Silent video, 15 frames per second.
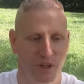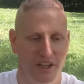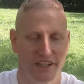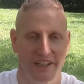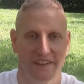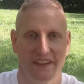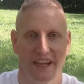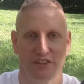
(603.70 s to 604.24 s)

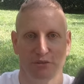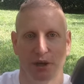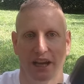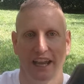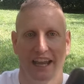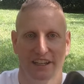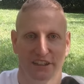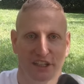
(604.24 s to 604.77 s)
run, and that's
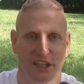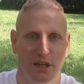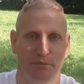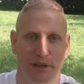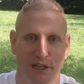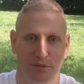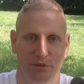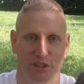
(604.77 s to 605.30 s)
why I had to cut
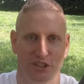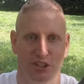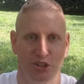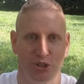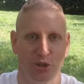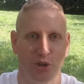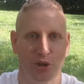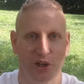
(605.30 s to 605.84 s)
my run
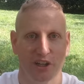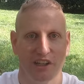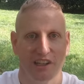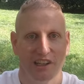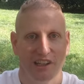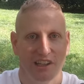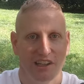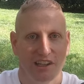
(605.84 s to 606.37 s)
short.
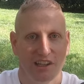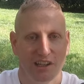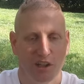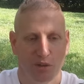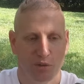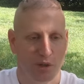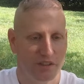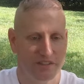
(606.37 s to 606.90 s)

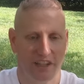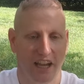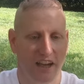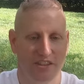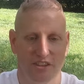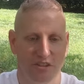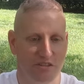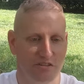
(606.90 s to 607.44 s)
Was
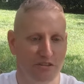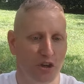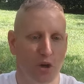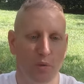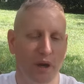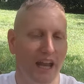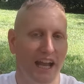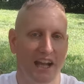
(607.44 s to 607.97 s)
I, there was no
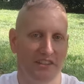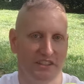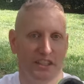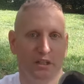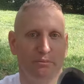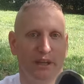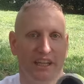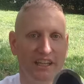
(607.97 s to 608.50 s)
way I was
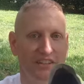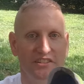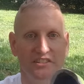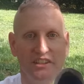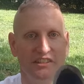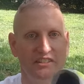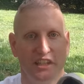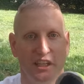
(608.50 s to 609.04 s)
going to make it
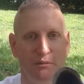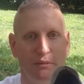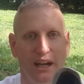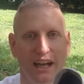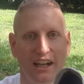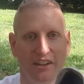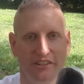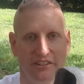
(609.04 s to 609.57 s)
16
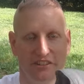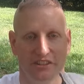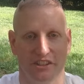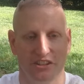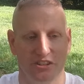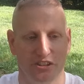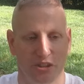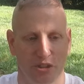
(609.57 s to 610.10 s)
miles in
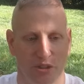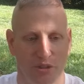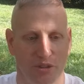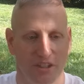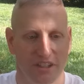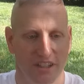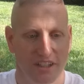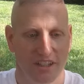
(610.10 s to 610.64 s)
this shoe
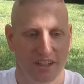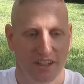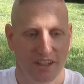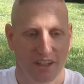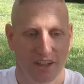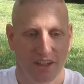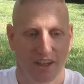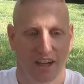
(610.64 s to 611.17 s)

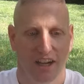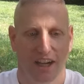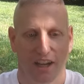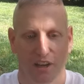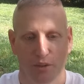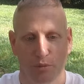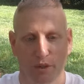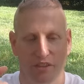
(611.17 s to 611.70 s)

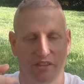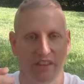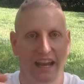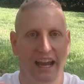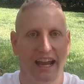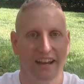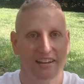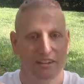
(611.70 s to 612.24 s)
uh, with
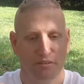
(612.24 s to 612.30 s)
that.